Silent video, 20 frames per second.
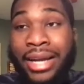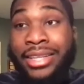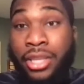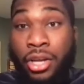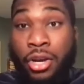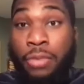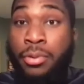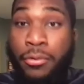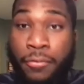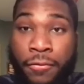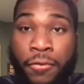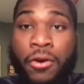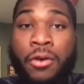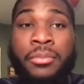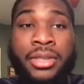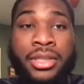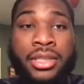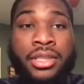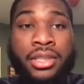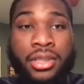their
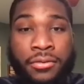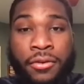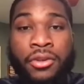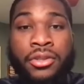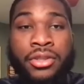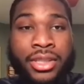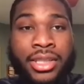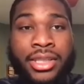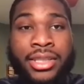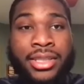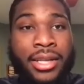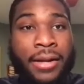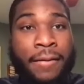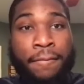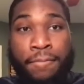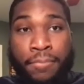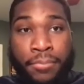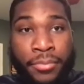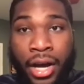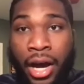performances versus
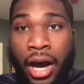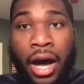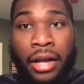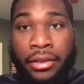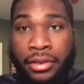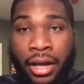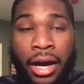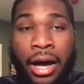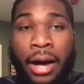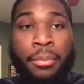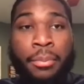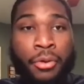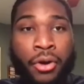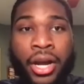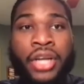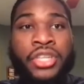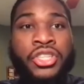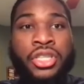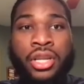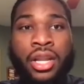the upper
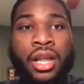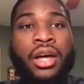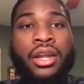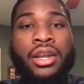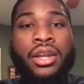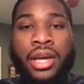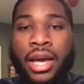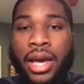echelon.